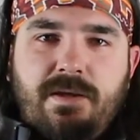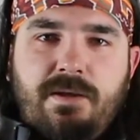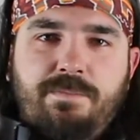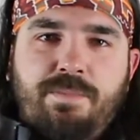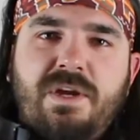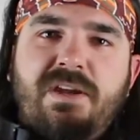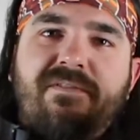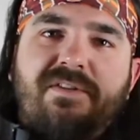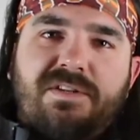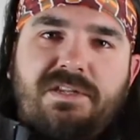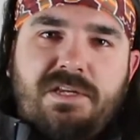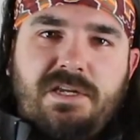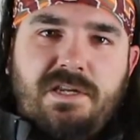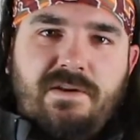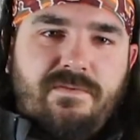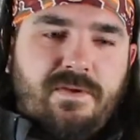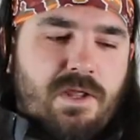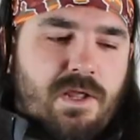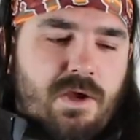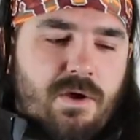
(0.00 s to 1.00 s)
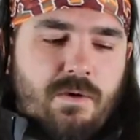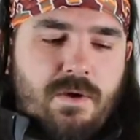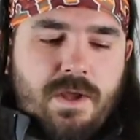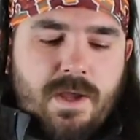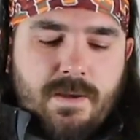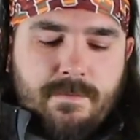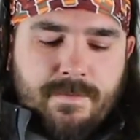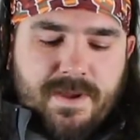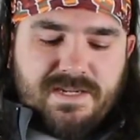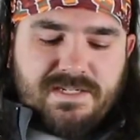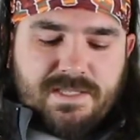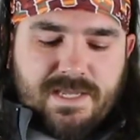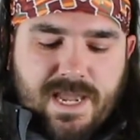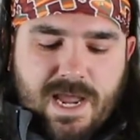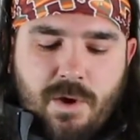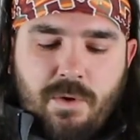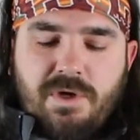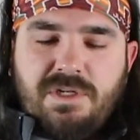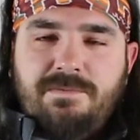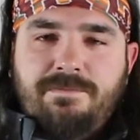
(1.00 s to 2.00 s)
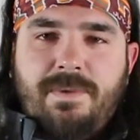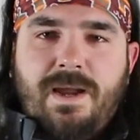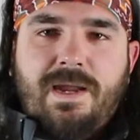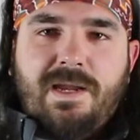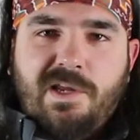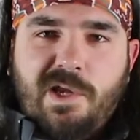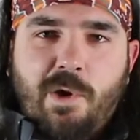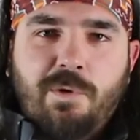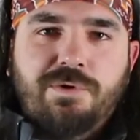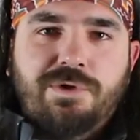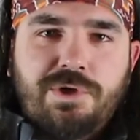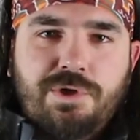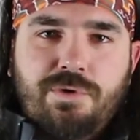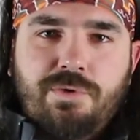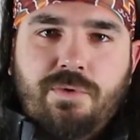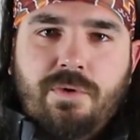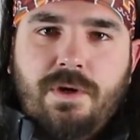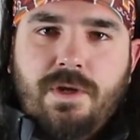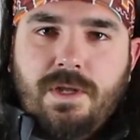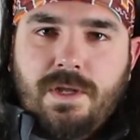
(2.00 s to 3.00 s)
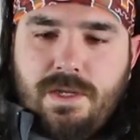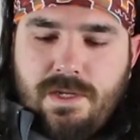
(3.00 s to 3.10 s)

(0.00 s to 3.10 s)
previously in a video, basically how it was my go-to